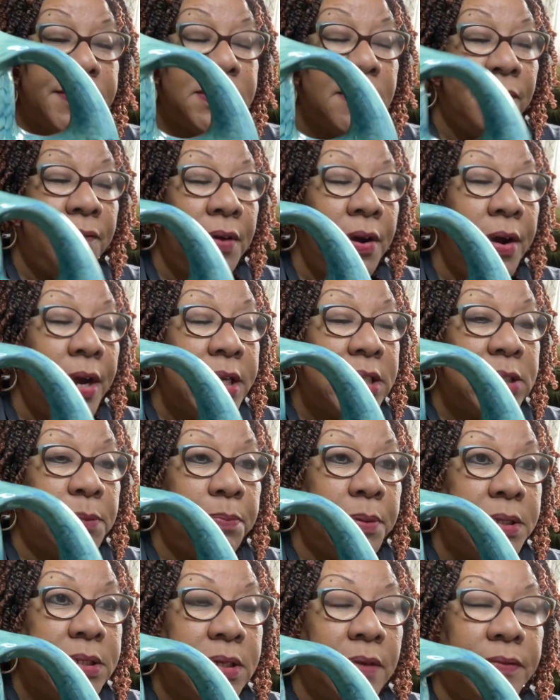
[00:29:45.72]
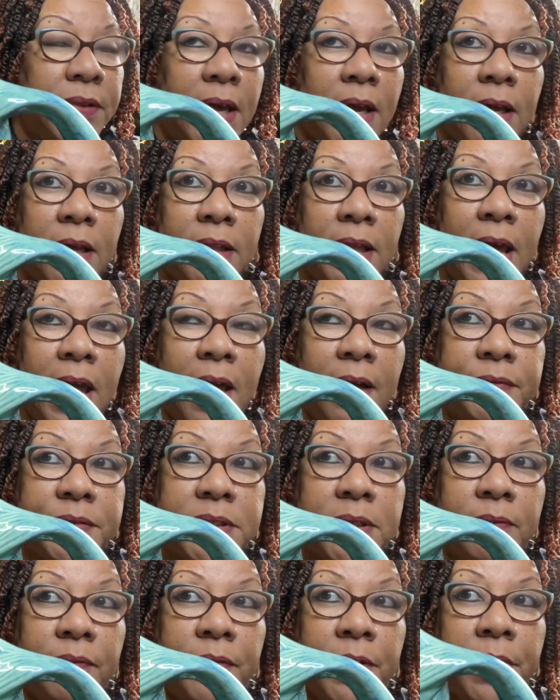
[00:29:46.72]
some very expensive. They have
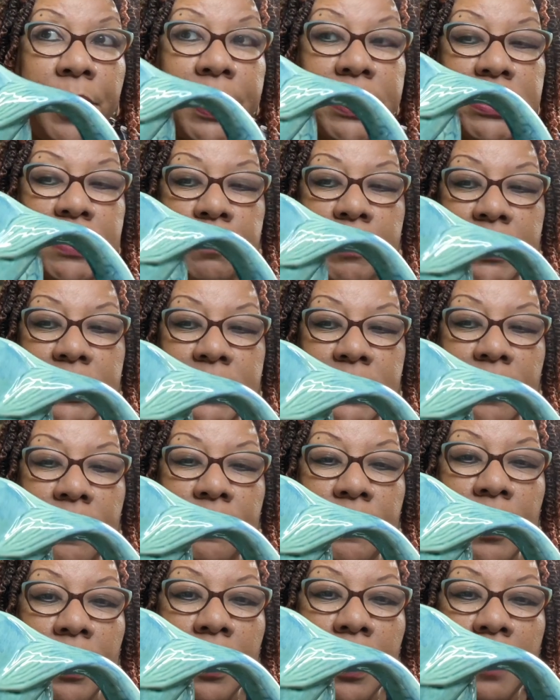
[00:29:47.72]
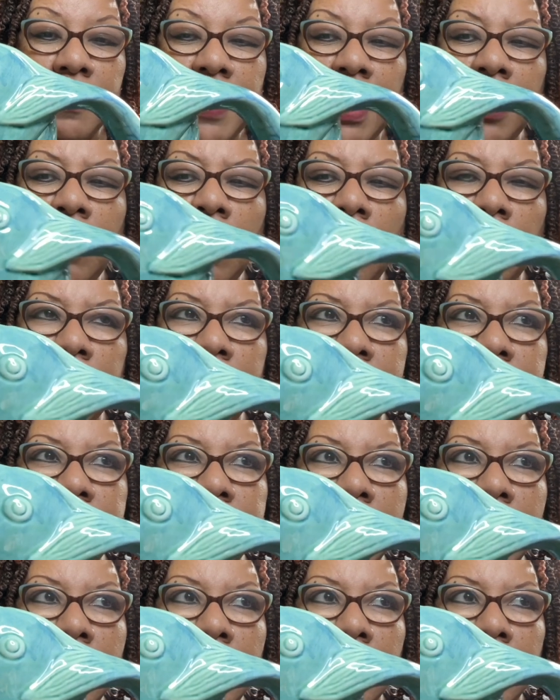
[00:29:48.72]
some very expensive. They call these
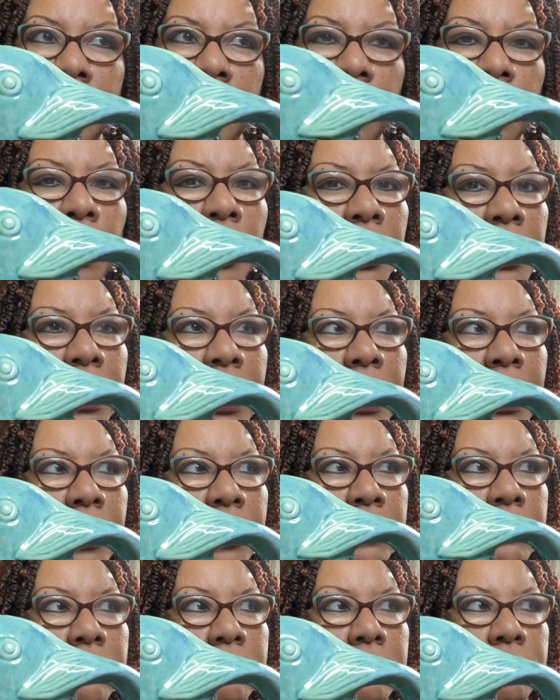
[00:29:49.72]
gurgling